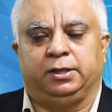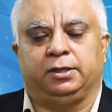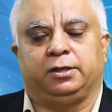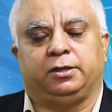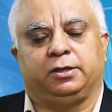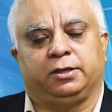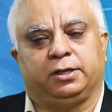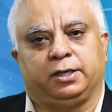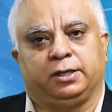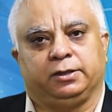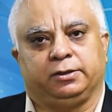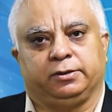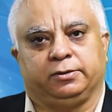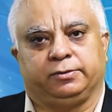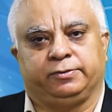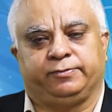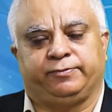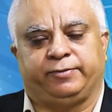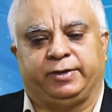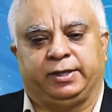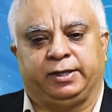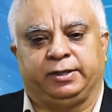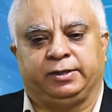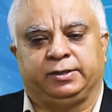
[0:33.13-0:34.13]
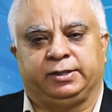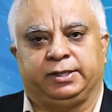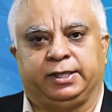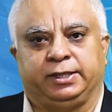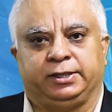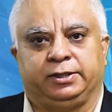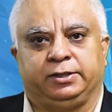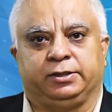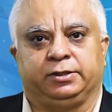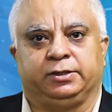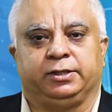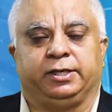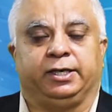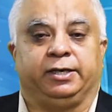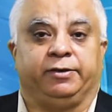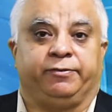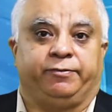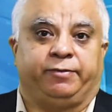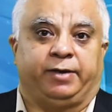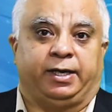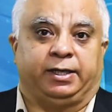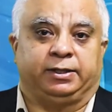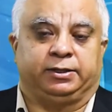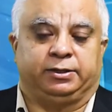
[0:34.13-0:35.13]
or other sectors and
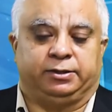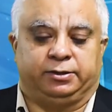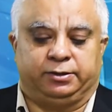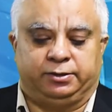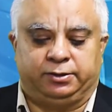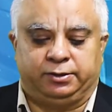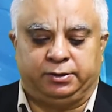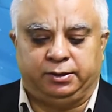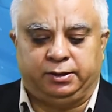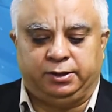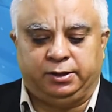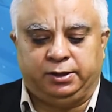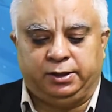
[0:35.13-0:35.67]
factors.